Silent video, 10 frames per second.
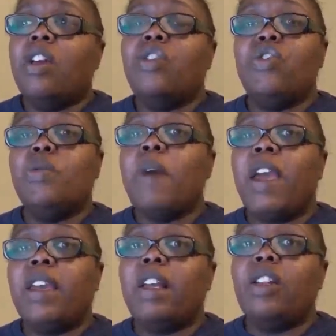You
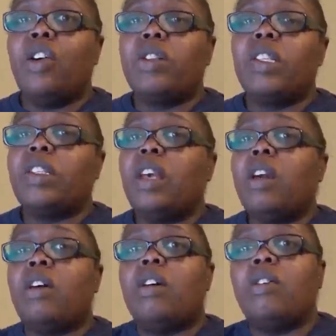might get lost and
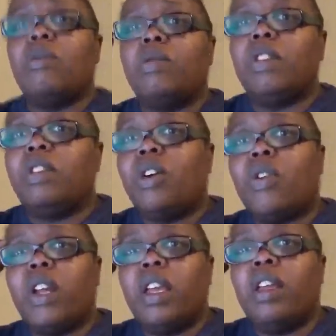say, oh
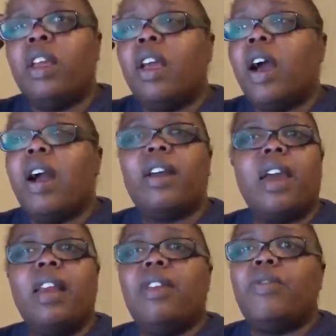darn it, I
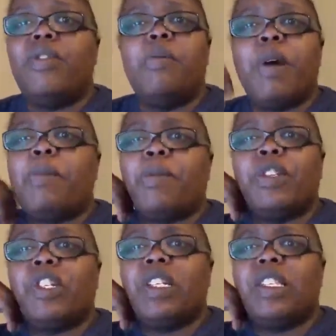can't even remember
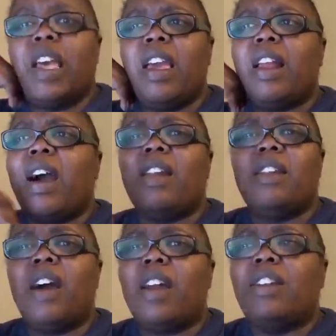what she said, how
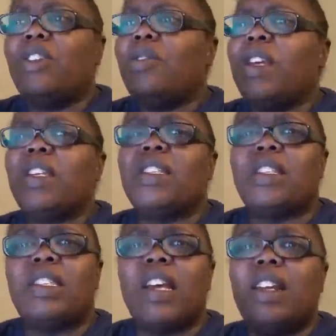to do this
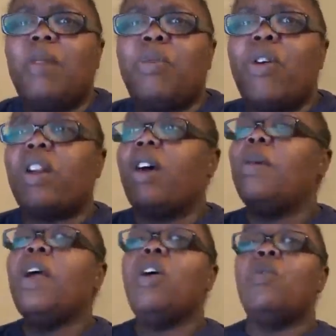and set that part
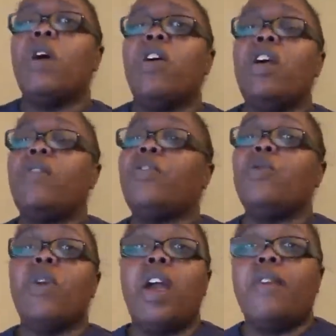up. Well, if
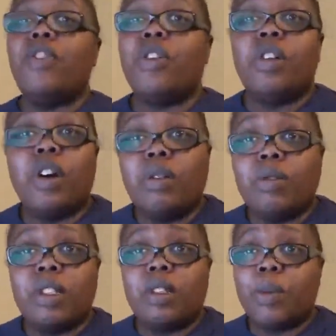you have your
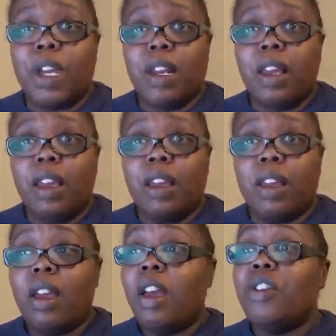notes, sweetie,
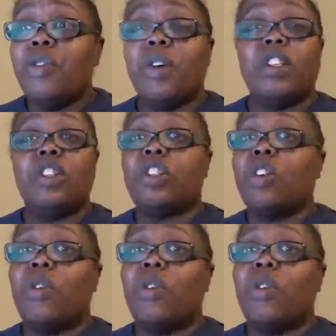you can just go